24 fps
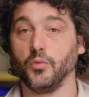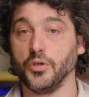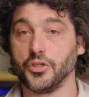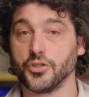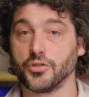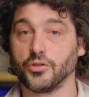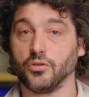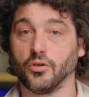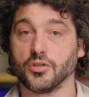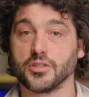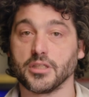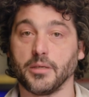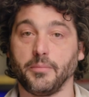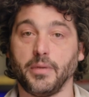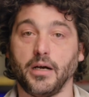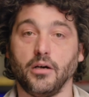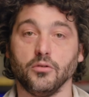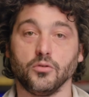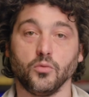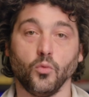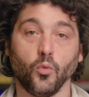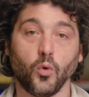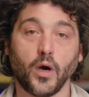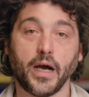which talks
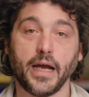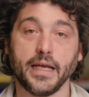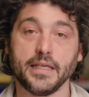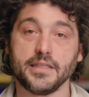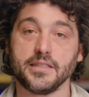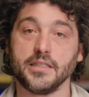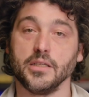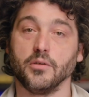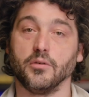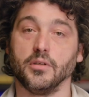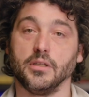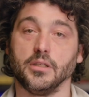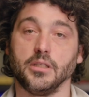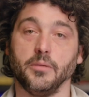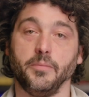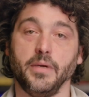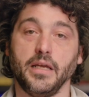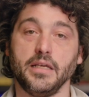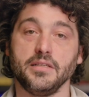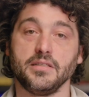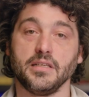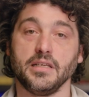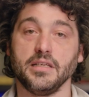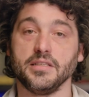about why SQL
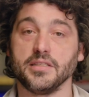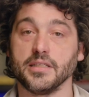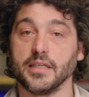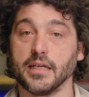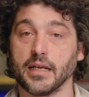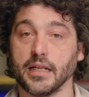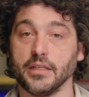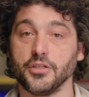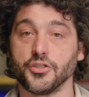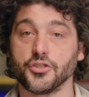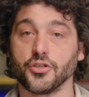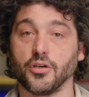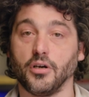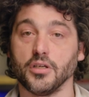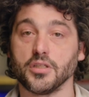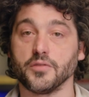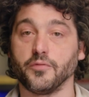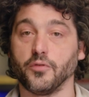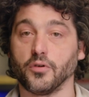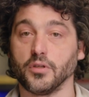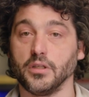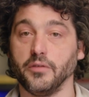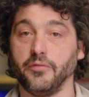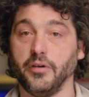Database is a great choice
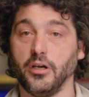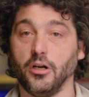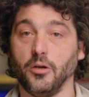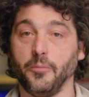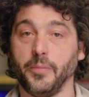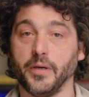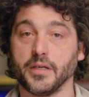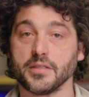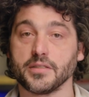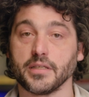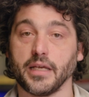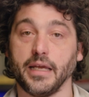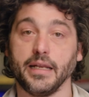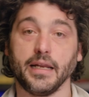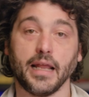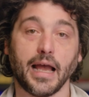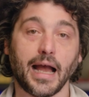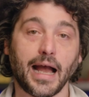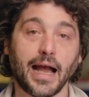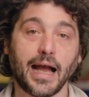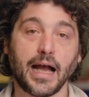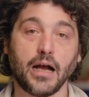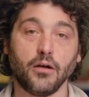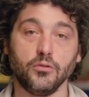for developers and
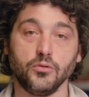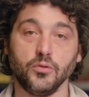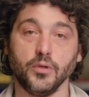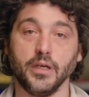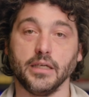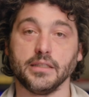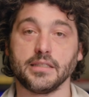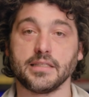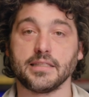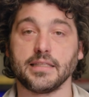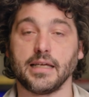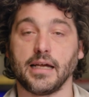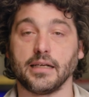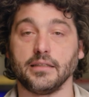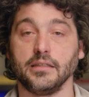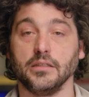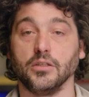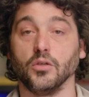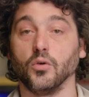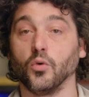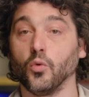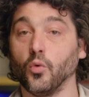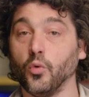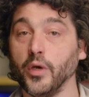how to get
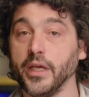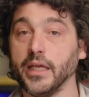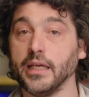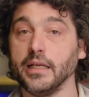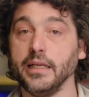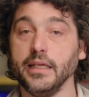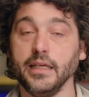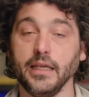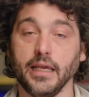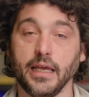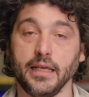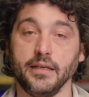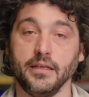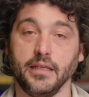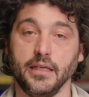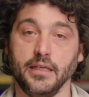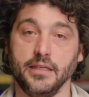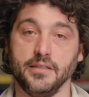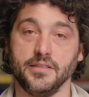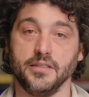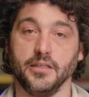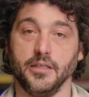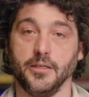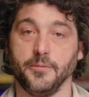started quickly and
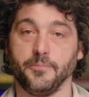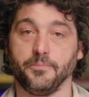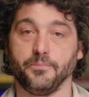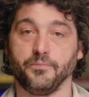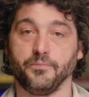easily.